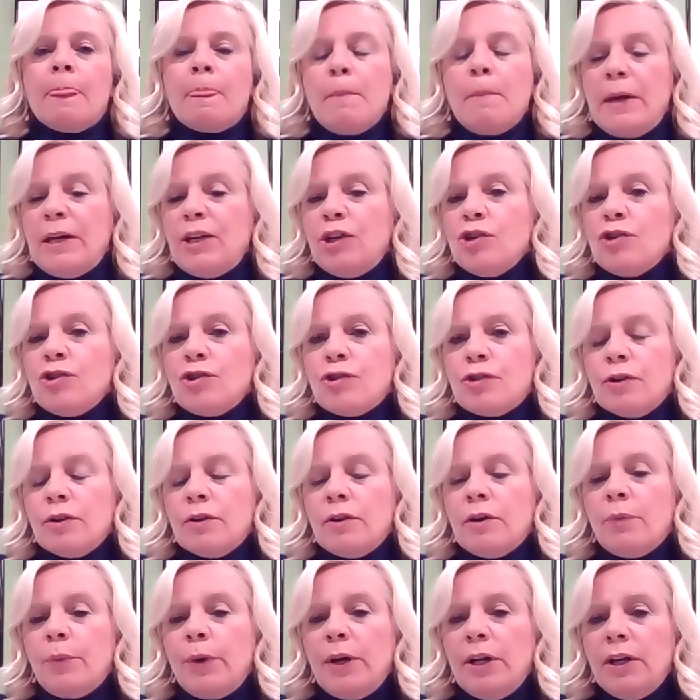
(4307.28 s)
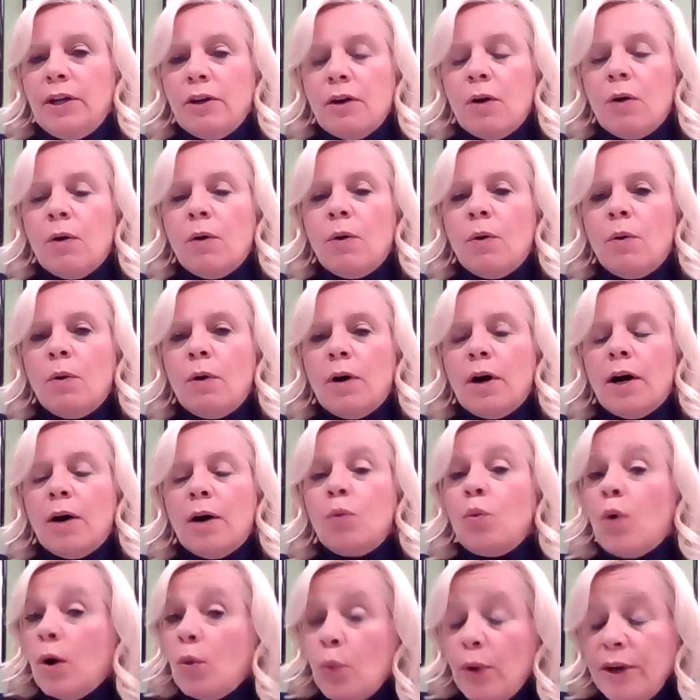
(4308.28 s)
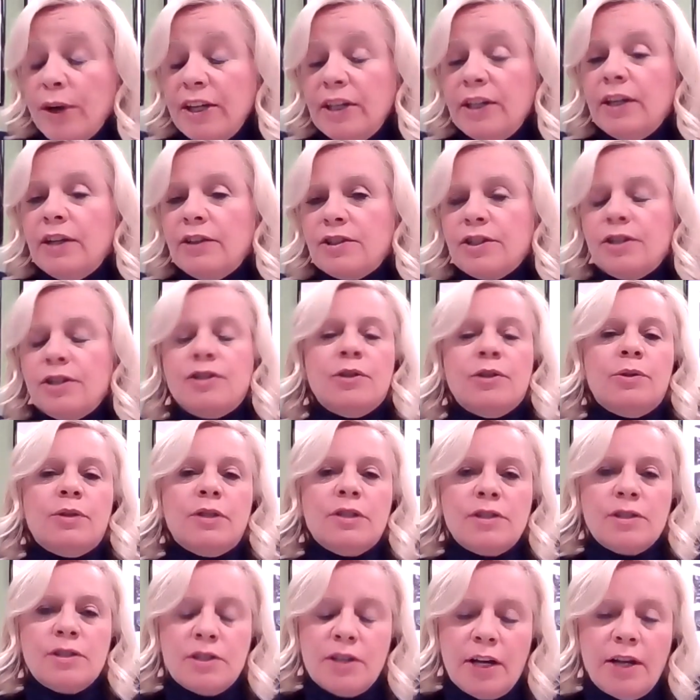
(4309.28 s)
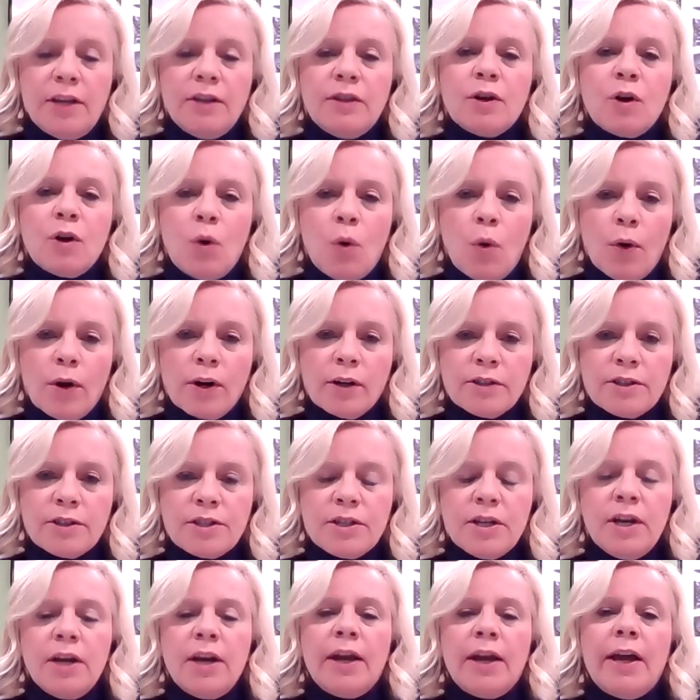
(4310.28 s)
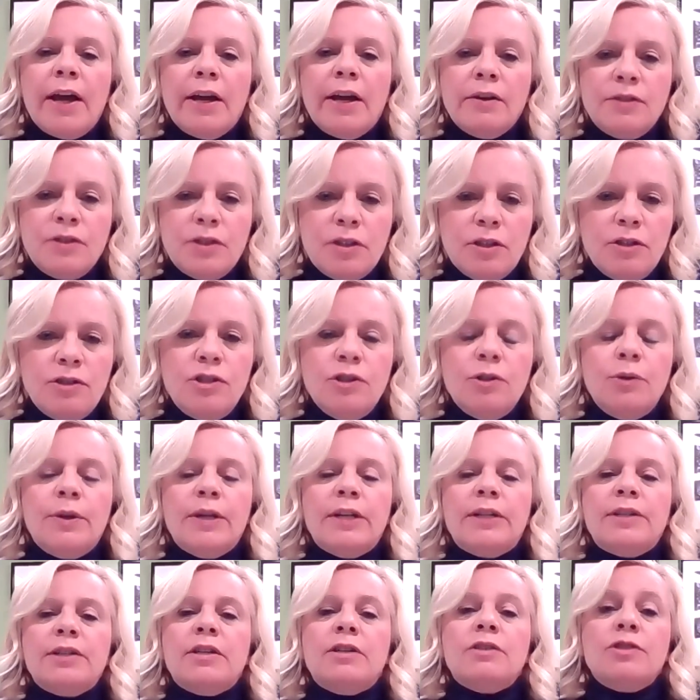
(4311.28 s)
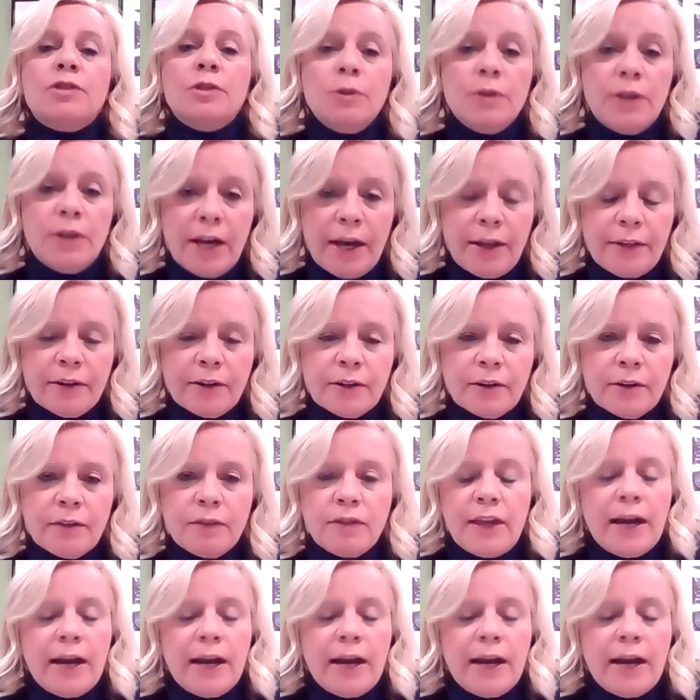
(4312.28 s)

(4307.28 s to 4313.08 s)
making sure that we know what we need to do to stay the course and to do it together.